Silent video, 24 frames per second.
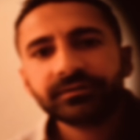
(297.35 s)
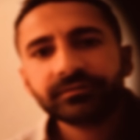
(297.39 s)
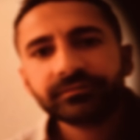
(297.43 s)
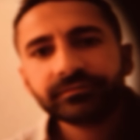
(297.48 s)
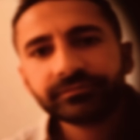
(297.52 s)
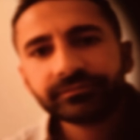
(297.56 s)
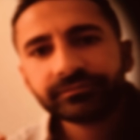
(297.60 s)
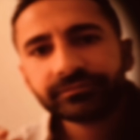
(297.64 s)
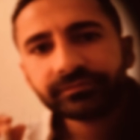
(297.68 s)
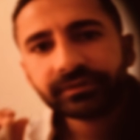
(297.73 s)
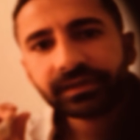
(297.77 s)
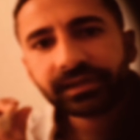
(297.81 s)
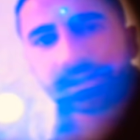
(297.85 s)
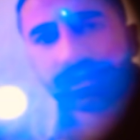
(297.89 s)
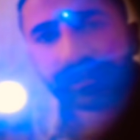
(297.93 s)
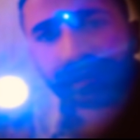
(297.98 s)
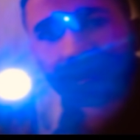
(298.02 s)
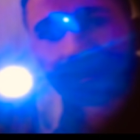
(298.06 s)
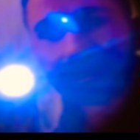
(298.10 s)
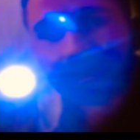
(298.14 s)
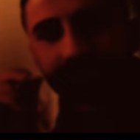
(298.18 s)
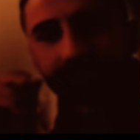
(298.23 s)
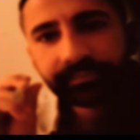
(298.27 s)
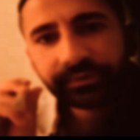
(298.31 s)

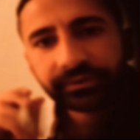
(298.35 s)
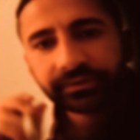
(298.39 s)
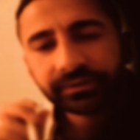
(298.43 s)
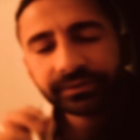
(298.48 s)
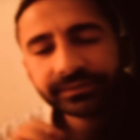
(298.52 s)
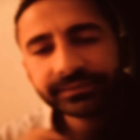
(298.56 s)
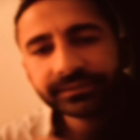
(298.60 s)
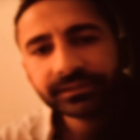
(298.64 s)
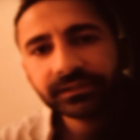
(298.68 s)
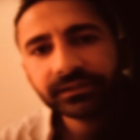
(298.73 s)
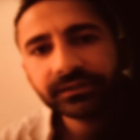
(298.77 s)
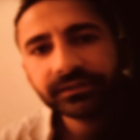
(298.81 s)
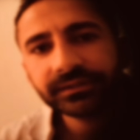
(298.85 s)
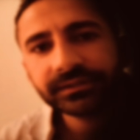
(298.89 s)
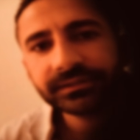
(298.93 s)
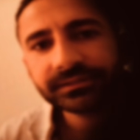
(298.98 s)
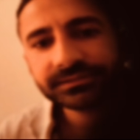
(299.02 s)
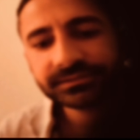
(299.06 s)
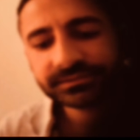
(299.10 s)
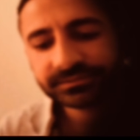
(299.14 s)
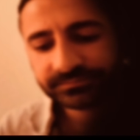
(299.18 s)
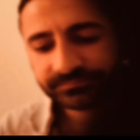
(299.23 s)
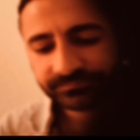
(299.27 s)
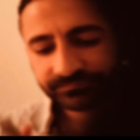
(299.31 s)
fairly bright
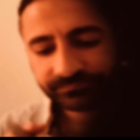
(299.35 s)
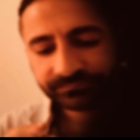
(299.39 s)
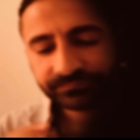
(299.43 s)
light.